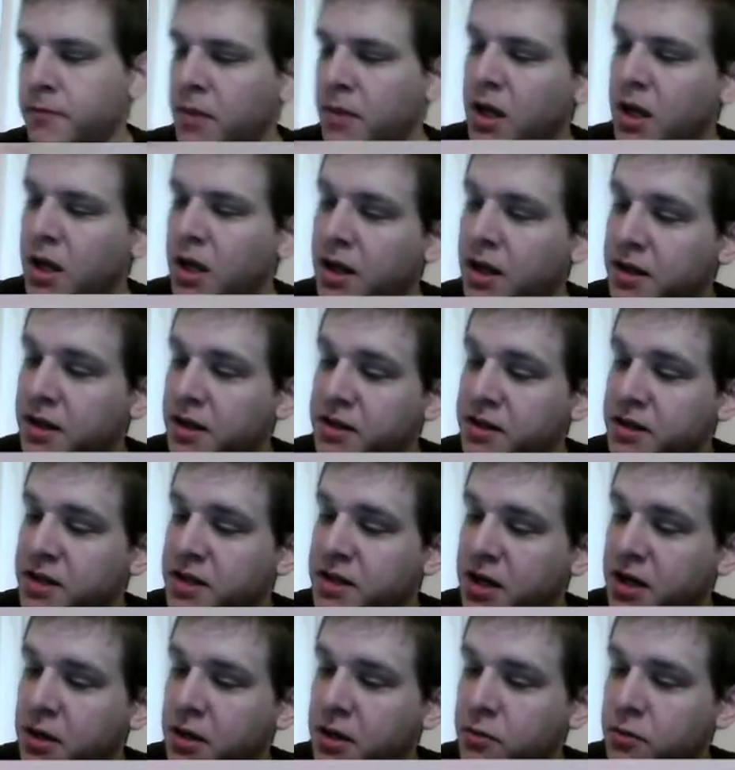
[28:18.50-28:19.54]
and it's
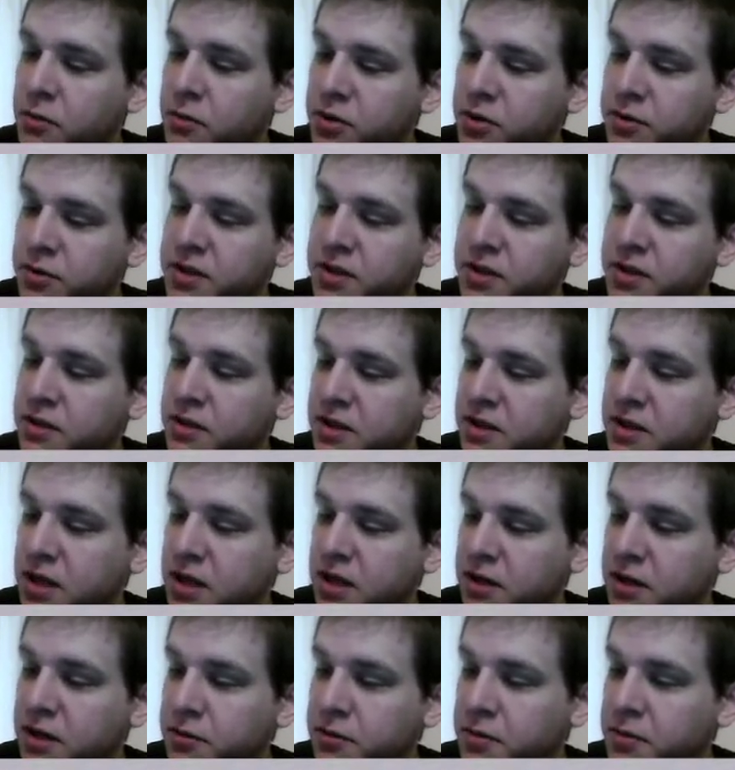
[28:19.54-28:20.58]
not equal to, it's
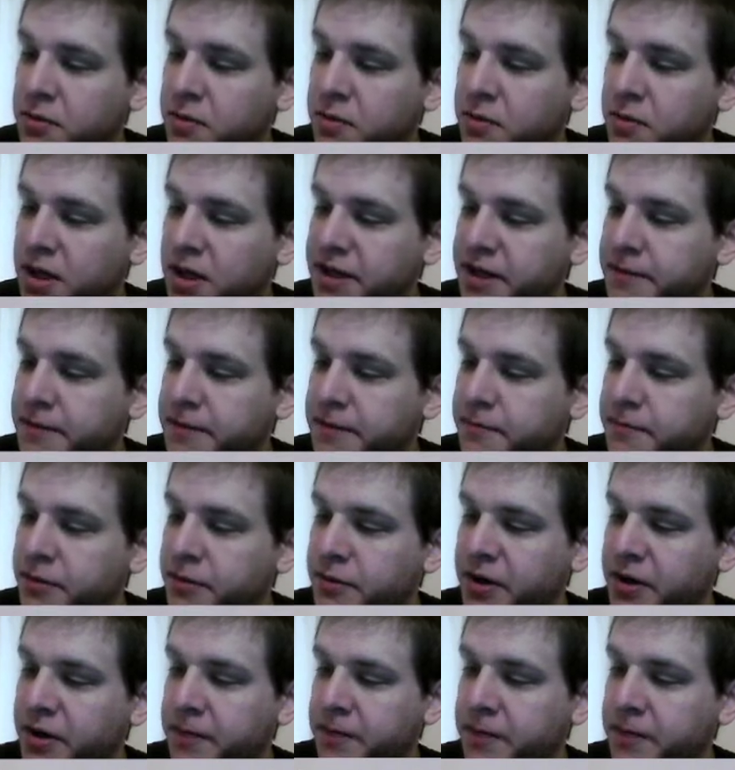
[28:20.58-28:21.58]
congruent mod n, right?